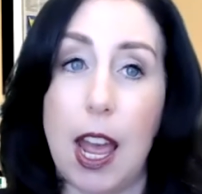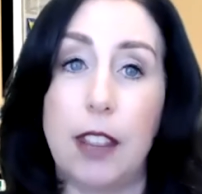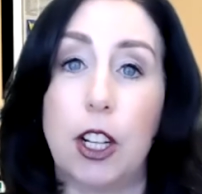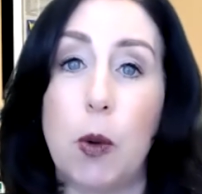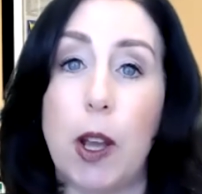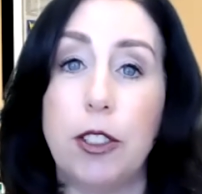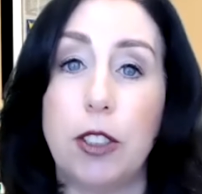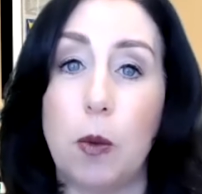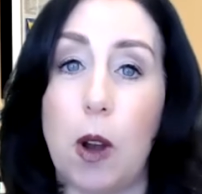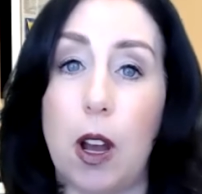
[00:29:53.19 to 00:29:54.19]
And the
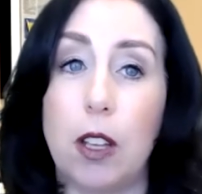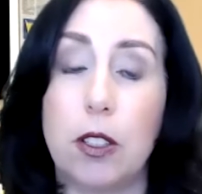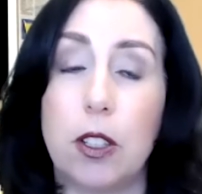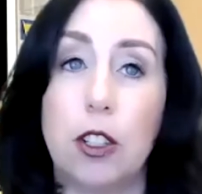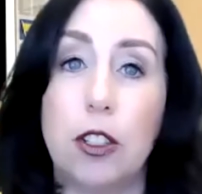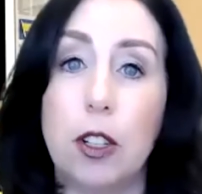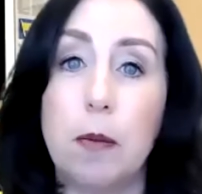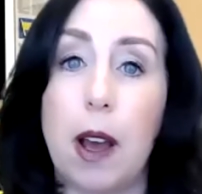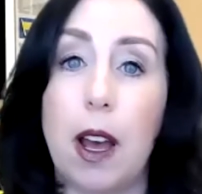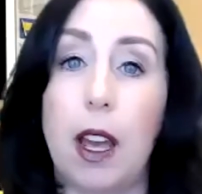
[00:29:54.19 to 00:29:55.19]
question was Should
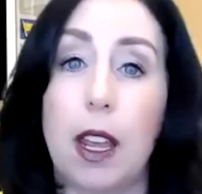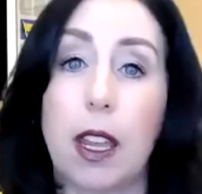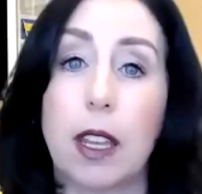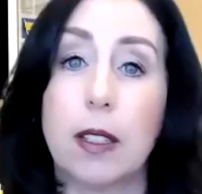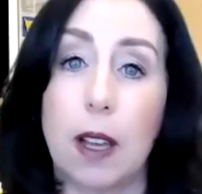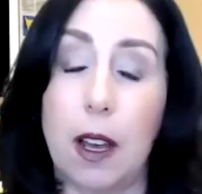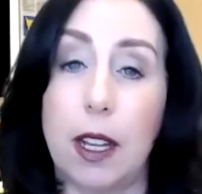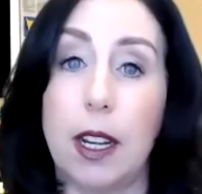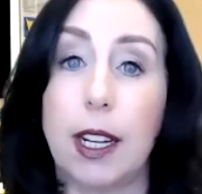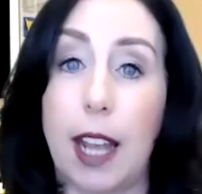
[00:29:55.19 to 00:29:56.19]
my son